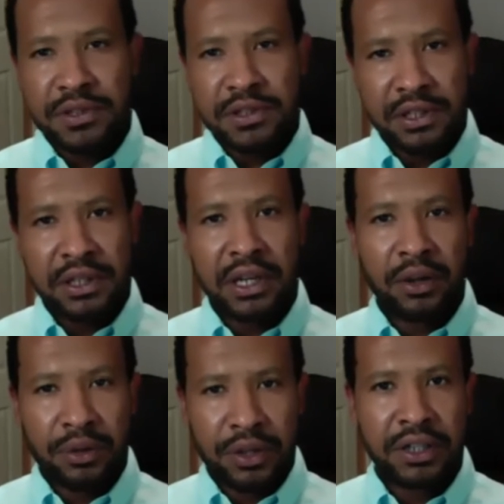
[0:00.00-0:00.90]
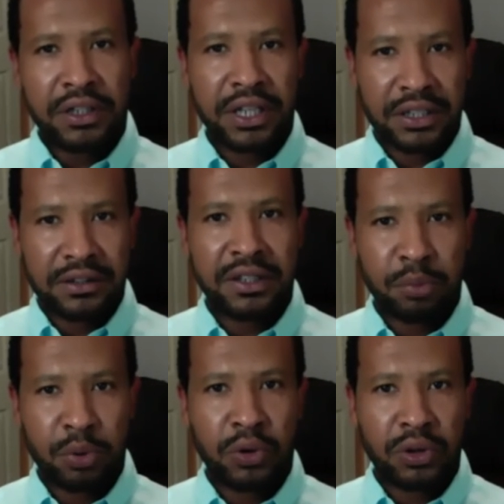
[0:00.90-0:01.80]
sitting out there at that
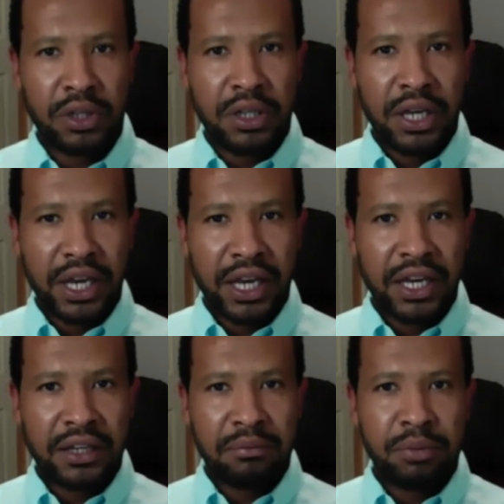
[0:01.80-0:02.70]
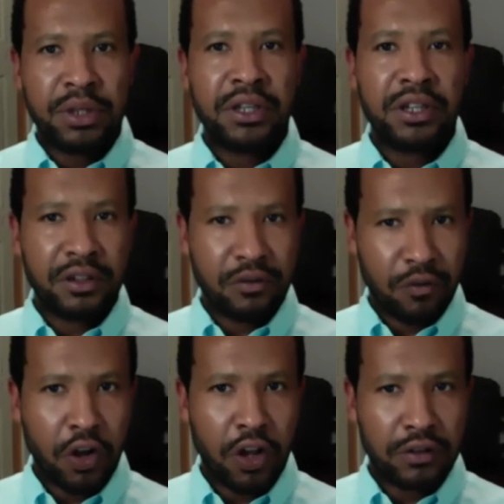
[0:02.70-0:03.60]
table and being
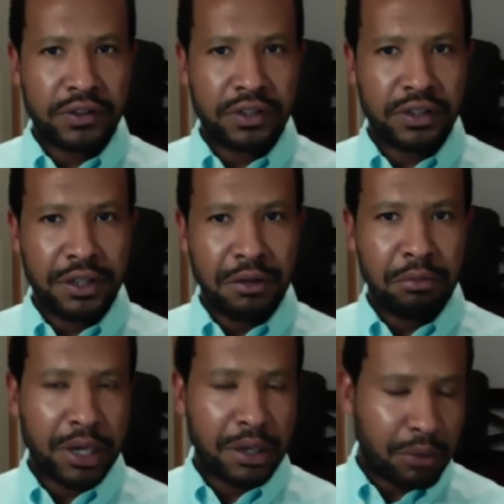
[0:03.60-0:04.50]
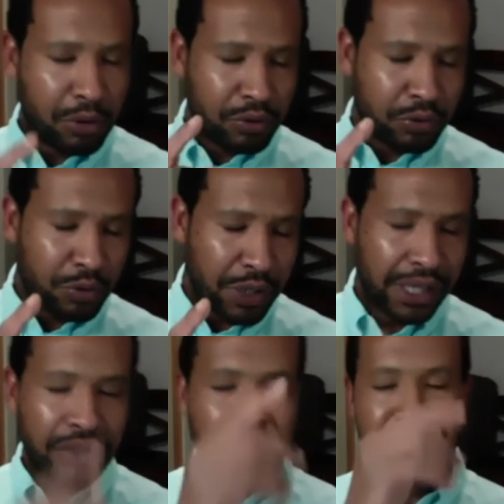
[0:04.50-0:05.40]
involved. But I'm also
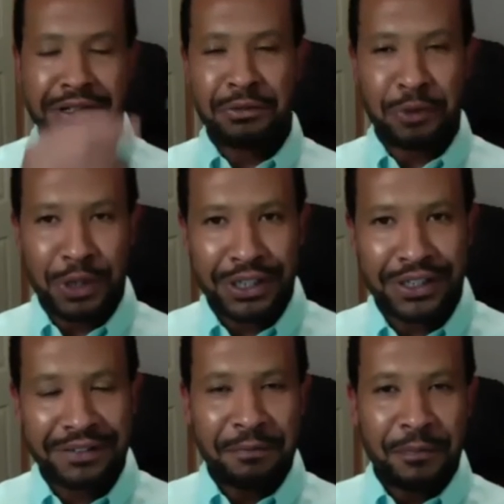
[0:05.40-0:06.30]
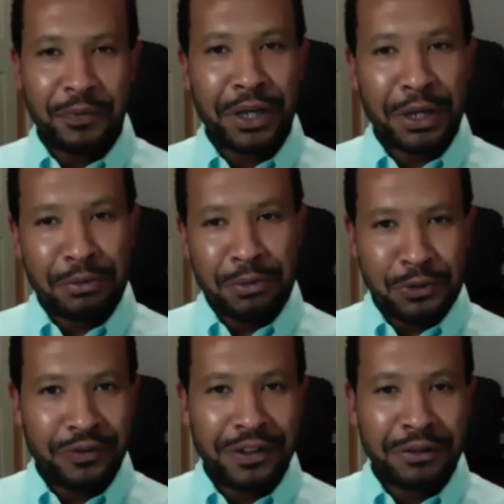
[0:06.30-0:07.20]
anxiously waiting comes
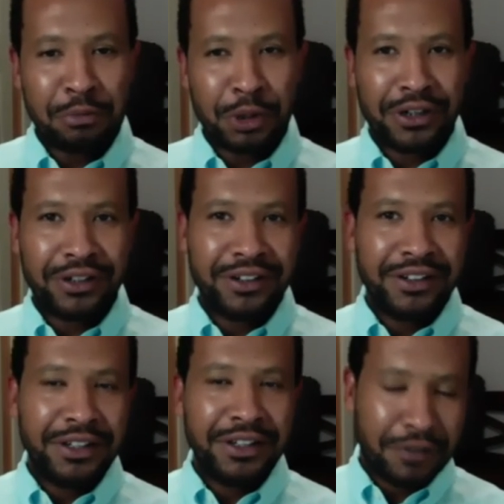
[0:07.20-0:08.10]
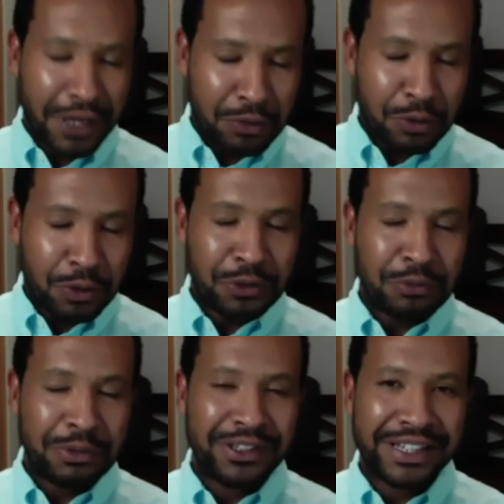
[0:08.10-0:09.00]
November, if I were to
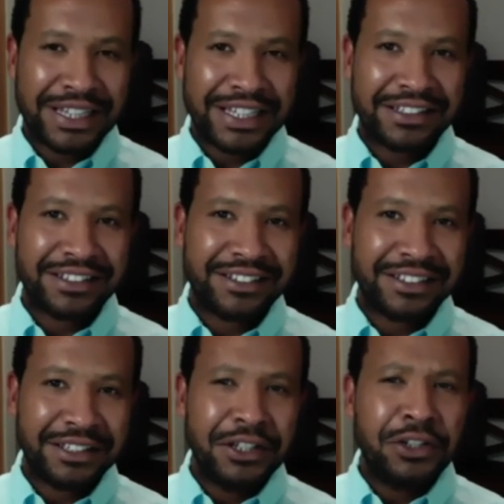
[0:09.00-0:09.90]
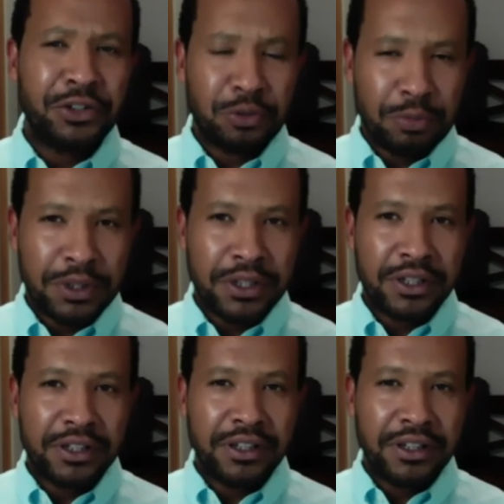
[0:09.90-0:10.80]
be elected, to
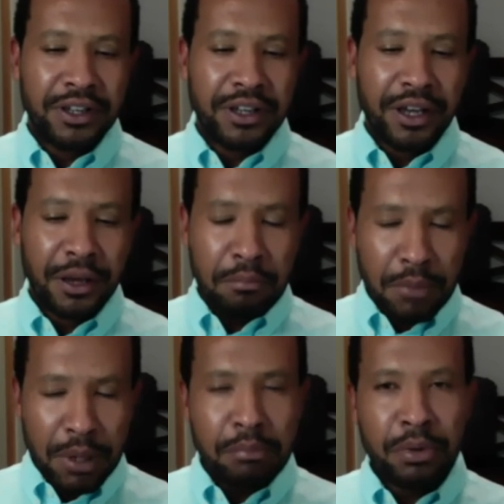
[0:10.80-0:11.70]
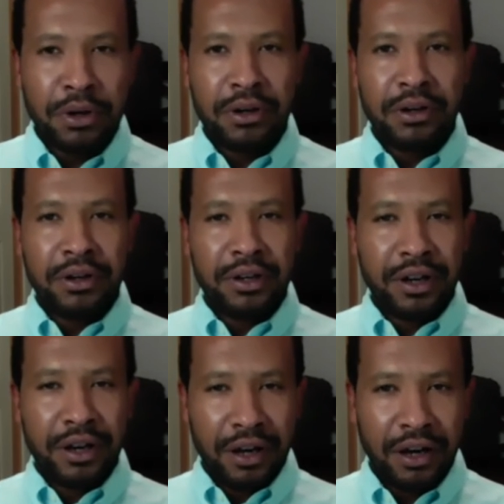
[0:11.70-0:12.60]
be a member
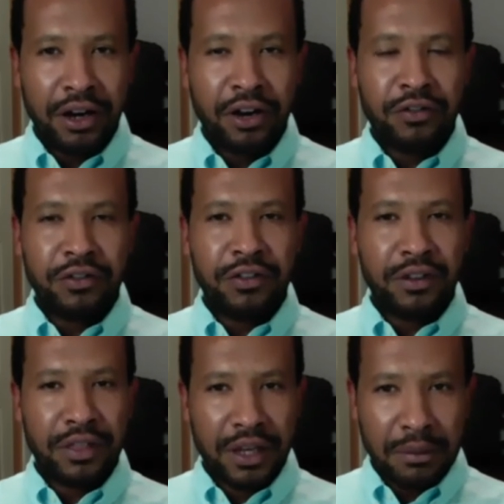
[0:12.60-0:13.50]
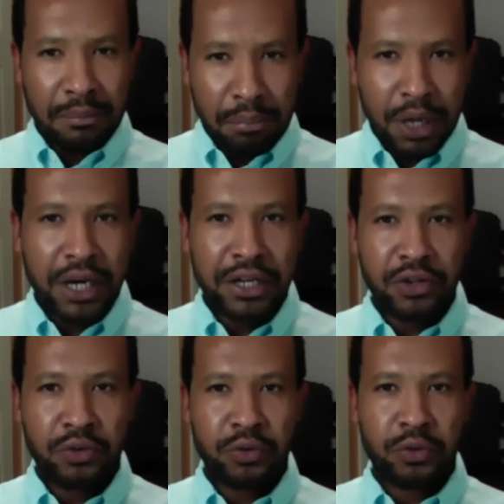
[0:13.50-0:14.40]
of that body
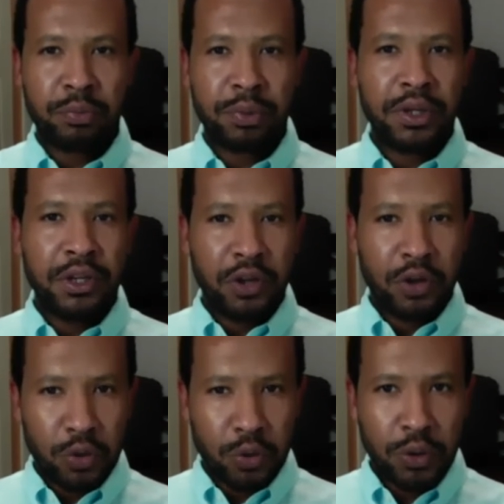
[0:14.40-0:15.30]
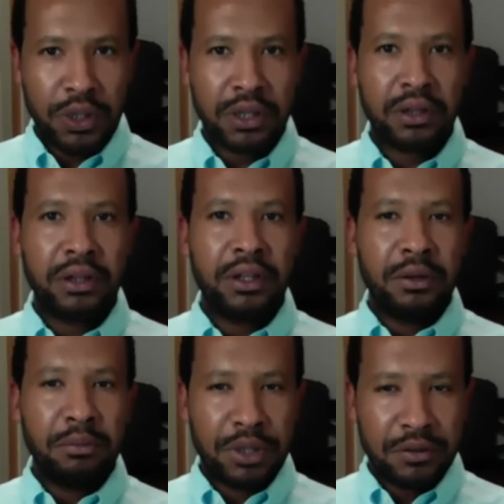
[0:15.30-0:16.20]
group who will
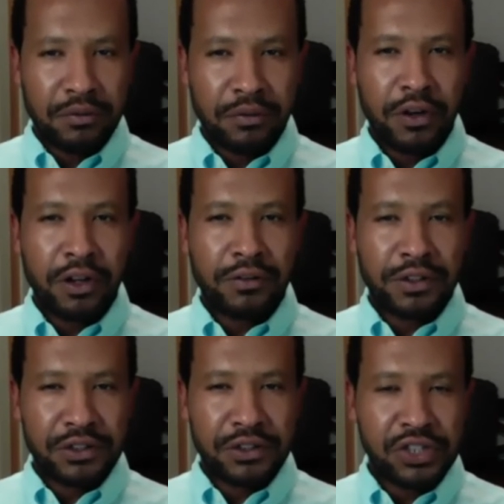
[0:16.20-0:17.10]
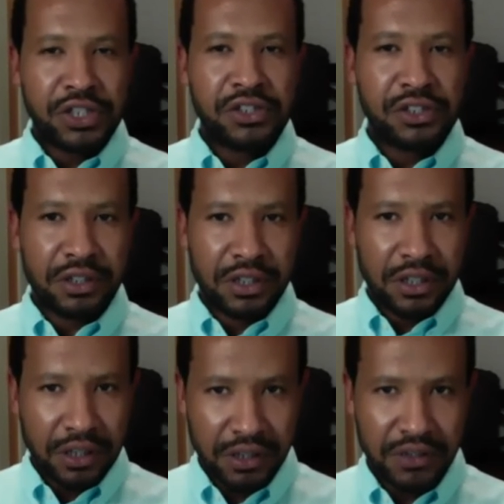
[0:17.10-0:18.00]
be involved in changing
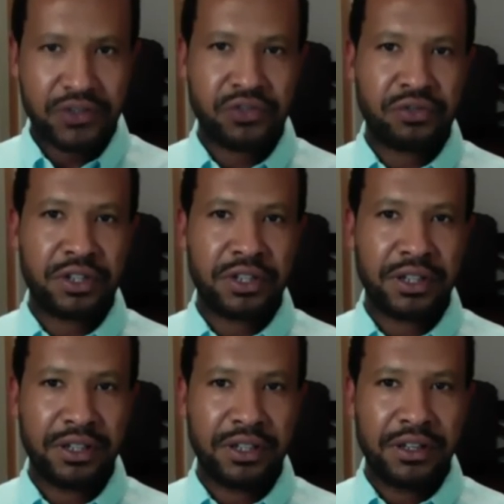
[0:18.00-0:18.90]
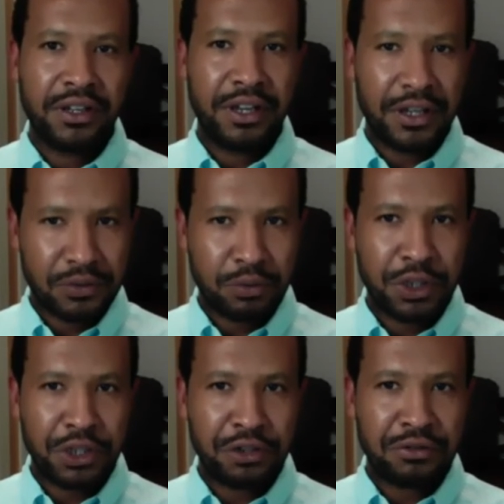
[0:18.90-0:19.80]
history as we
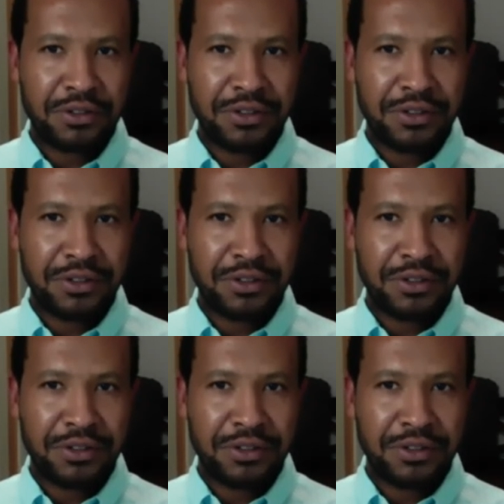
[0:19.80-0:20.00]
go.